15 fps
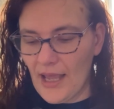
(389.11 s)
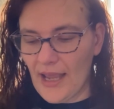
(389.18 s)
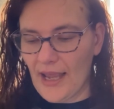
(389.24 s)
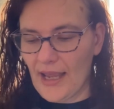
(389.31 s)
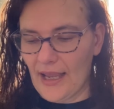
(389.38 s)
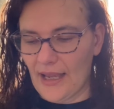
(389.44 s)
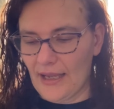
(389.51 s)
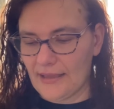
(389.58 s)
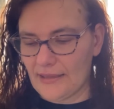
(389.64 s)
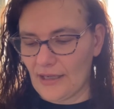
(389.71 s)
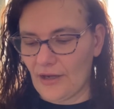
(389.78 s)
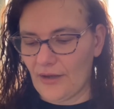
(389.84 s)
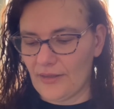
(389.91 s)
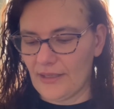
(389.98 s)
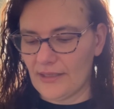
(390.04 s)
And I
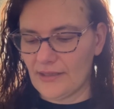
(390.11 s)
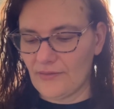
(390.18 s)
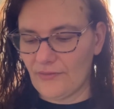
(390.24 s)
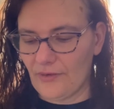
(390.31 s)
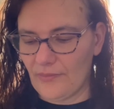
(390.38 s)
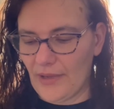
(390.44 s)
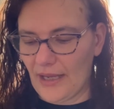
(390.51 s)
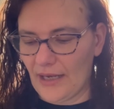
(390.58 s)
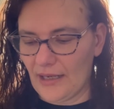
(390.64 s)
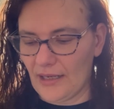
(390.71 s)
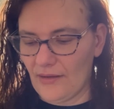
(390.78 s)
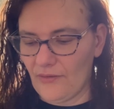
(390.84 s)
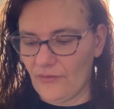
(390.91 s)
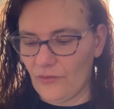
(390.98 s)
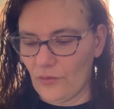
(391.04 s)
got this from
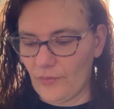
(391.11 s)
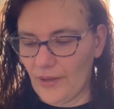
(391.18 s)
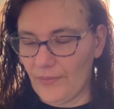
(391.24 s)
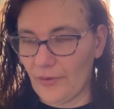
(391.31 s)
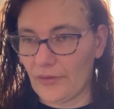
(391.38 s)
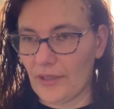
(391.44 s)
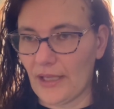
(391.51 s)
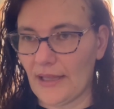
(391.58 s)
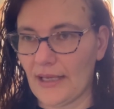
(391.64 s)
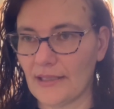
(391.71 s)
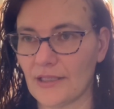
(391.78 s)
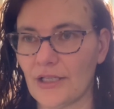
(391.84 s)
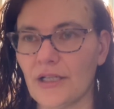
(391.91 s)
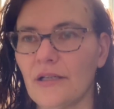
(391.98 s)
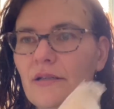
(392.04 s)
Andy for my birthday
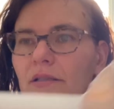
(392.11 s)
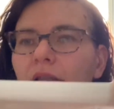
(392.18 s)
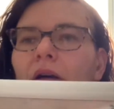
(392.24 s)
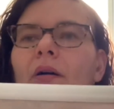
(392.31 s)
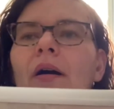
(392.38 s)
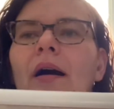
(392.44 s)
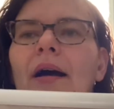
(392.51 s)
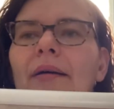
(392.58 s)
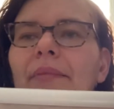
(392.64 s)
last year, so I'm